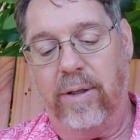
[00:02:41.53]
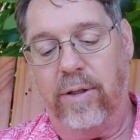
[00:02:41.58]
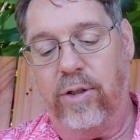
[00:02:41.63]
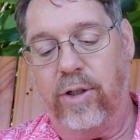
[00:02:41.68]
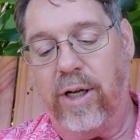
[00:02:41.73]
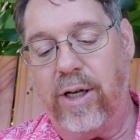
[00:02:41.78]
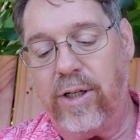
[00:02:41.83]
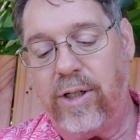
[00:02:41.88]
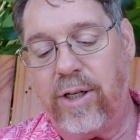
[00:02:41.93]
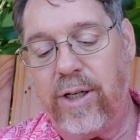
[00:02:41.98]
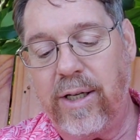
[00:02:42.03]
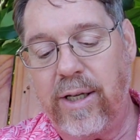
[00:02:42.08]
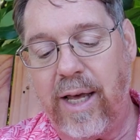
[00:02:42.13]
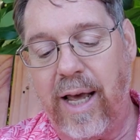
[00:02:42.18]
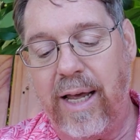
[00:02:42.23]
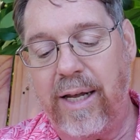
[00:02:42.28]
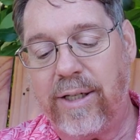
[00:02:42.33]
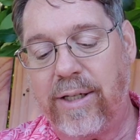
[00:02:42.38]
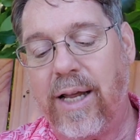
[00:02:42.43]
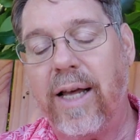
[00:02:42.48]
Just in
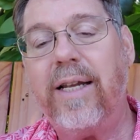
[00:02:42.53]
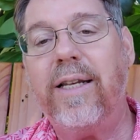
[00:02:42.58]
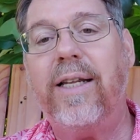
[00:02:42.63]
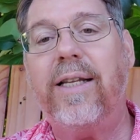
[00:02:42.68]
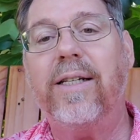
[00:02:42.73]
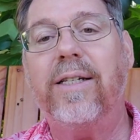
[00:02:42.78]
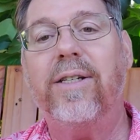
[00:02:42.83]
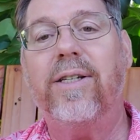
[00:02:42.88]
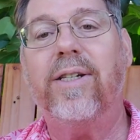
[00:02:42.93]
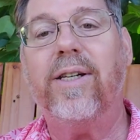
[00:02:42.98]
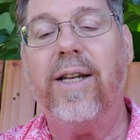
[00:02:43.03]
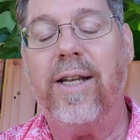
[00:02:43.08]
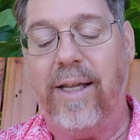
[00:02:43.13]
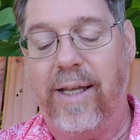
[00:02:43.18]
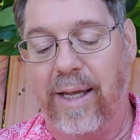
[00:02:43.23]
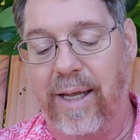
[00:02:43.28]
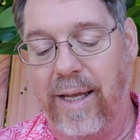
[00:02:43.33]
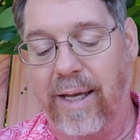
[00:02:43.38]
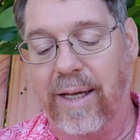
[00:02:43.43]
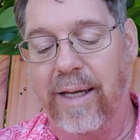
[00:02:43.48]
case that didn't
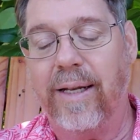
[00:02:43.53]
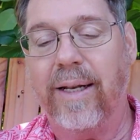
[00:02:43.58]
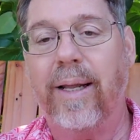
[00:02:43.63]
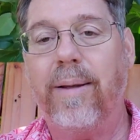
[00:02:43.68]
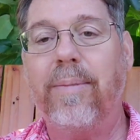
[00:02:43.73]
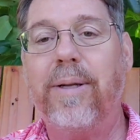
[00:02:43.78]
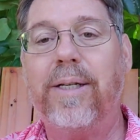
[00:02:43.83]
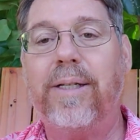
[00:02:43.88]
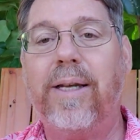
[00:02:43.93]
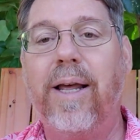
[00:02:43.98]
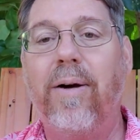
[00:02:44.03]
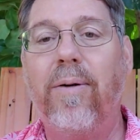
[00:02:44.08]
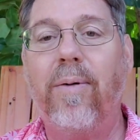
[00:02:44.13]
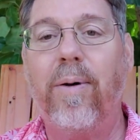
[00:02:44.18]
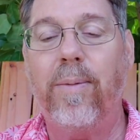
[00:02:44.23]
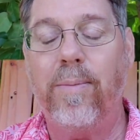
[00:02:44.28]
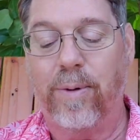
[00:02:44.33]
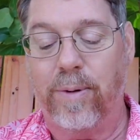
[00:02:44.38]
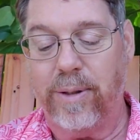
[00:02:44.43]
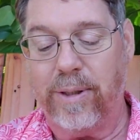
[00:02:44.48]
sink in, let me say it
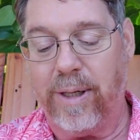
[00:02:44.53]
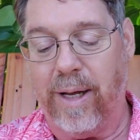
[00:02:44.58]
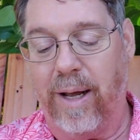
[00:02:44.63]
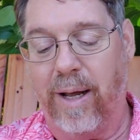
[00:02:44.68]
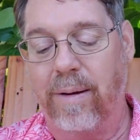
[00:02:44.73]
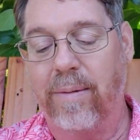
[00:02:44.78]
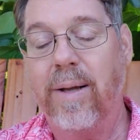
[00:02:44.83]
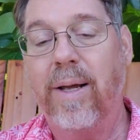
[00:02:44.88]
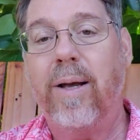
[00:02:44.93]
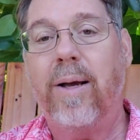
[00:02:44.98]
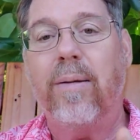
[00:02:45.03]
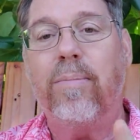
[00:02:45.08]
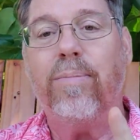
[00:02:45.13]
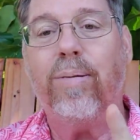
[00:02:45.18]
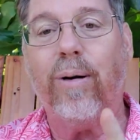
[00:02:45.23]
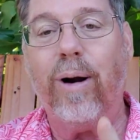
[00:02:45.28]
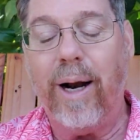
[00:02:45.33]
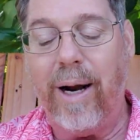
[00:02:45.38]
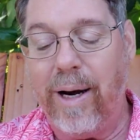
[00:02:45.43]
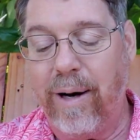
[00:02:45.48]
one more time.
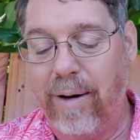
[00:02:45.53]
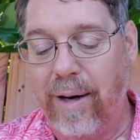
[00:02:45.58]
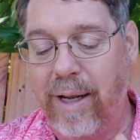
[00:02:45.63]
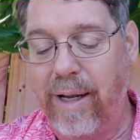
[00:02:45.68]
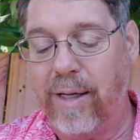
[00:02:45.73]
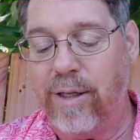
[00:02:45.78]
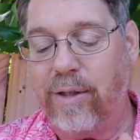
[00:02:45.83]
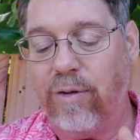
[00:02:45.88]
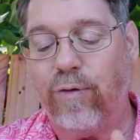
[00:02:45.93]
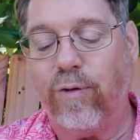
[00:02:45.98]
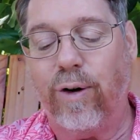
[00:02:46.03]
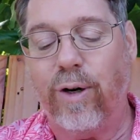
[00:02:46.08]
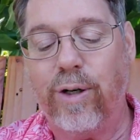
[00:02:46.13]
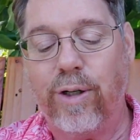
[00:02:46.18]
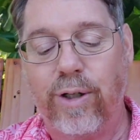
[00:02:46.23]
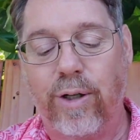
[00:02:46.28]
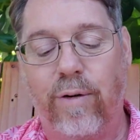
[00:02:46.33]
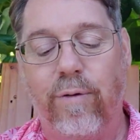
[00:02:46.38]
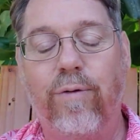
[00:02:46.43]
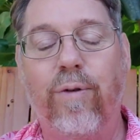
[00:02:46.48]
Prayer is
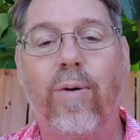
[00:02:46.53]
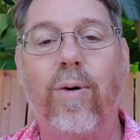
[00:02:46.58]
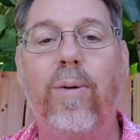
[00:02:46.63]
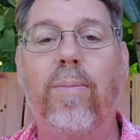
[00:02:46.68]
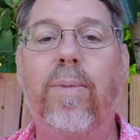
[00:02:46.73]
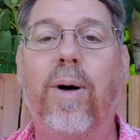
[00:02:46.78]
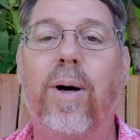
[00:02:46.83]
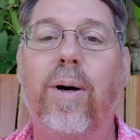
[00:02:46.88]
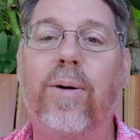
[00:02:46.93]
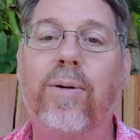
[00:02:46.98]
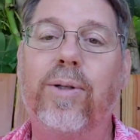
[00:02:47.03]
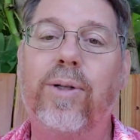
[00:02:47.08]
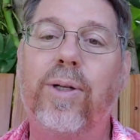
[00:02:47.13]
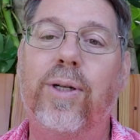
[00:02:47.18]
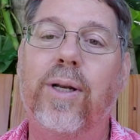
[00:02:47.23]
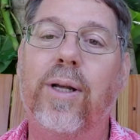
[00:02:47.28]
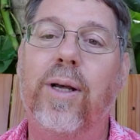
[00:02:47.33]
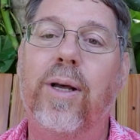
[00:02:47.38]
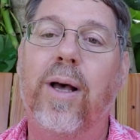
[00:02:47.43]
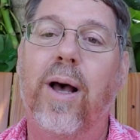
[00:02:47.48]
first and foremost
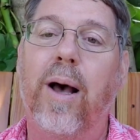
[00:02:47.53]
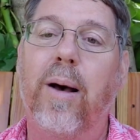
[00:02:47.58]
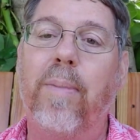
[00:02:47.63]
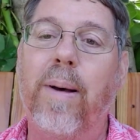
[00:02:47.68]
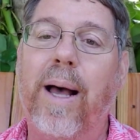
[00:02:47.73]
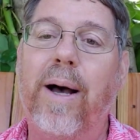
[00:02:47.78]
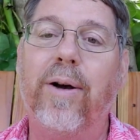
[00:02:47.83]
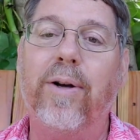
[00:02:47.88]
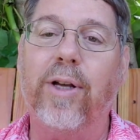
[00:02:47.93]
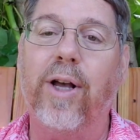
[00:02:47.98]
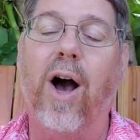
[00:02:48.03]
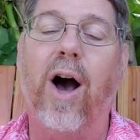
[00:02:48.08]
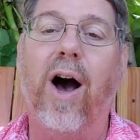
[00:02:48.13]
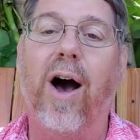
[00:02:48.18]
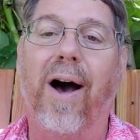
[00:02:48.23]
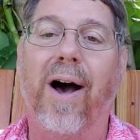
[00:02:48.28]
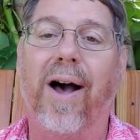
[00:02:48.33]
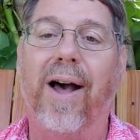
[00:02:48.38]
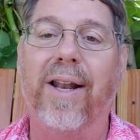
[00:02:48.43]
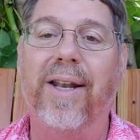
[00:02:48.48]
about
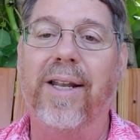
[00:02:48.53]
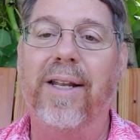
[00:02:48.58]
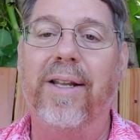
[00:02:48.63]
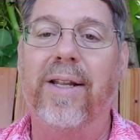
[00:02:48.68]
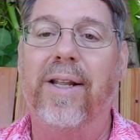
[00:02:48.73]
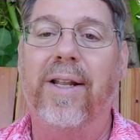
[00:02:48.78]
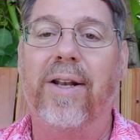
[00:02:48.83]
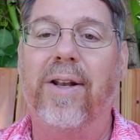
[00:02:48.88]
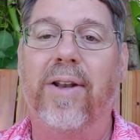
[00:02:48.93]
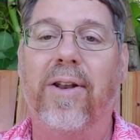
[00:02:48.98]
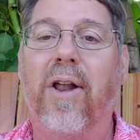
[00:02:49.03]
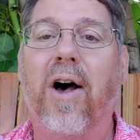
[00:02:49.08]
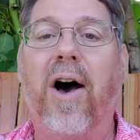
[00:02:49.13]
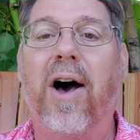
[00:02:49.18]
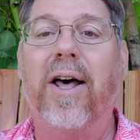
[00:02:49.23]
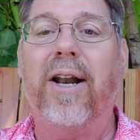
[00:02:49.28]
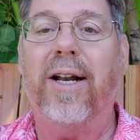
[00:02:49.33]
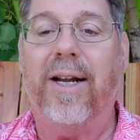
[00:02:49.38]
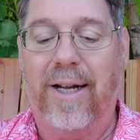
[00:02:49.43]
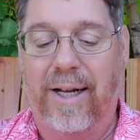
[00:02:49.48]
God,
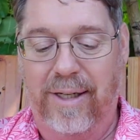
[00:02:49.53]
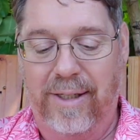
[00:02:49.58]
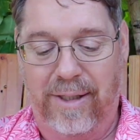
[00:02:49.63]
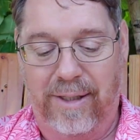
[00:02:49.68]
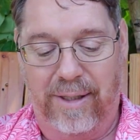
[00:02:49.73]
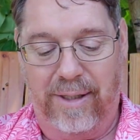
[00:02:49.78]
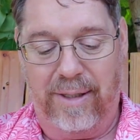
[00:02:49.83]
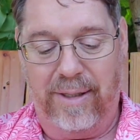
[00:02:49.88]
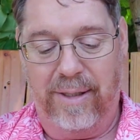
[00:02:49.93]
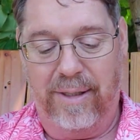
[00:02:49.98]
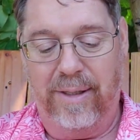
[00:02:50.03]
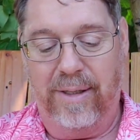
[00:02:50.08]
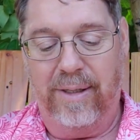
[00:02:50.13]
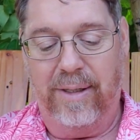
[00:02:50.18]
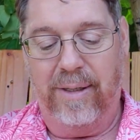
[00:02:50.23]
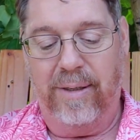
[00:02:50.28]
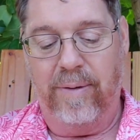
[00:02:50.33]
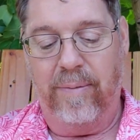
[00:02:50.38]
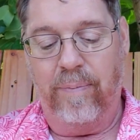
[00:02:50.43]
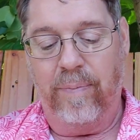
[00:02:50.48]
not us.
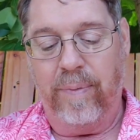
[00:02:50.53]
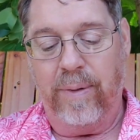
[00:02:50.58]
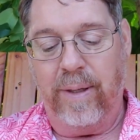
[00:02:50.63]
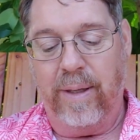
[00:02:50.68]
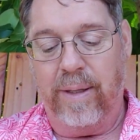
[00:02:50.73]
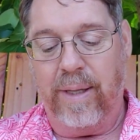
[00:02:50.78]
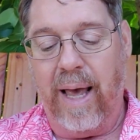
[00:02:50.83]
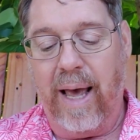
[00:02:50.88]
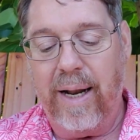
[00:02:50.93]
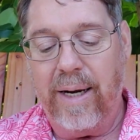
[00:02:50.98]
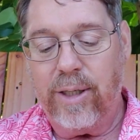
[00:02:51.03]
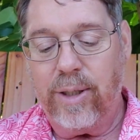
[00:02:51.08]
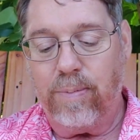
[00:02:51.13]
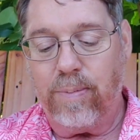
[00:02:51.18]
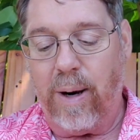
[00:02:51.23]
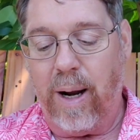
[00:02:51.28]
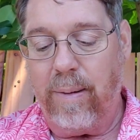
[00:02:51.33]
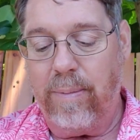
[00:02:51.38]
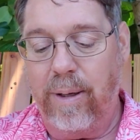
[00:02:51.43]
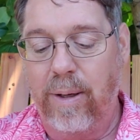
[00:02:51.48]
That is
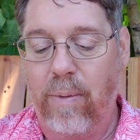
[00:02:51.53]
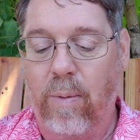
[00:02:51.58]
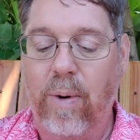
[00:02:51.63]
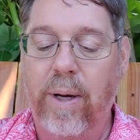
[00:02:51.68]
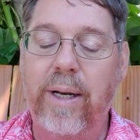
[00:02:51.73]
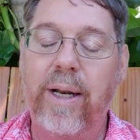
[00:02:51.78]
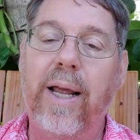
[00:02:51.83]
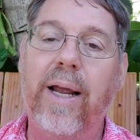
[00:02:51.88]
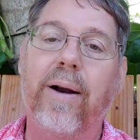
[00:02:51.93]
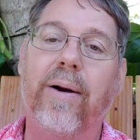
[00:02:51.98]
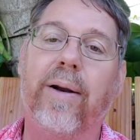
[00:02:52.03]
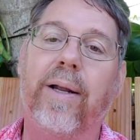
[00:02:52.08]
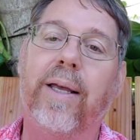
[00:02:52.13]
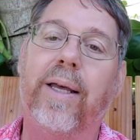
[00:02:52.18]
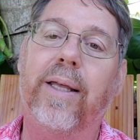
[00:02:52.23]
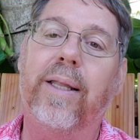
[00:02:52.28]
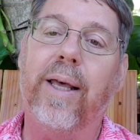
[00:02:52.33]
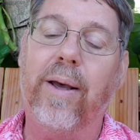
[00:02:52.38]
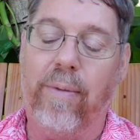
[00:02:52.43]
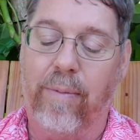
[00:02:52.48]
probably one
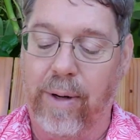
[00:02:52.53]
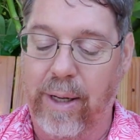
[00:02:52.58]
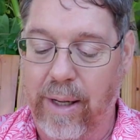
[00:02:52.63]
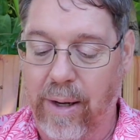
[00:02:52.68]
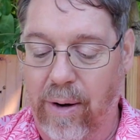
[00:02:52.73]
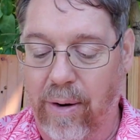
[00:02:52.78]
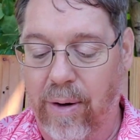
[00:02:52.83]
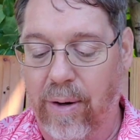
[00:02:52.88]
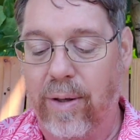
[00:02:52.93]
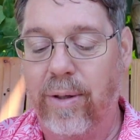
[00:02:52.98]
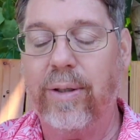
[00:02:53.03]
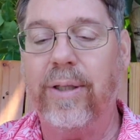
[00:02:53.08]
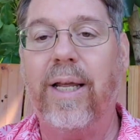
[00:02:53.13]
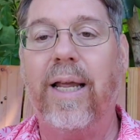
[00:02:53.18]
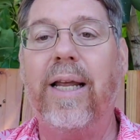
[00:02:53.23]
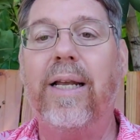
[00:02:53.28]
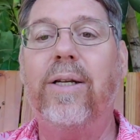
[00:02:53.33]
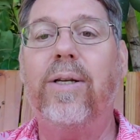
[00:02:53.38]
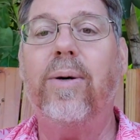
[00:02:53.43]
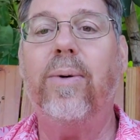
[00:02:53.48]
area that we all
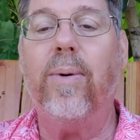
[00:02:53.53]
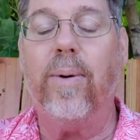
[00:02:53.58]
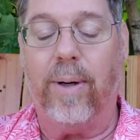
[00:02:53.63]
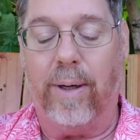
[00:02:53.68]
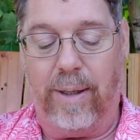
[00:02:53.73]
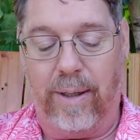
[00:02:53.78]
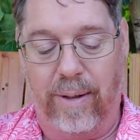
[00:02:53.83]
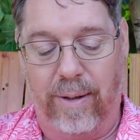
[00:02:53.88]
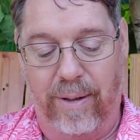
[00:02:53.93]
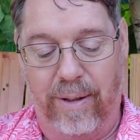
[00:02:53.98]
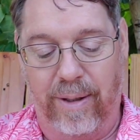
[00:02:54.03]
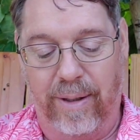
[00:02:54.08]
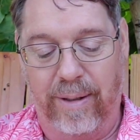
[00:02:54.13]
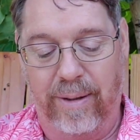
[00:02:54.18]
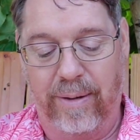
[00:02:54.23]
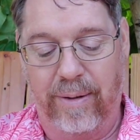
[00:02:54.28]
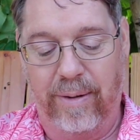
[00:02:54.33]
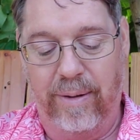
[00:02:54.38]
need to work on.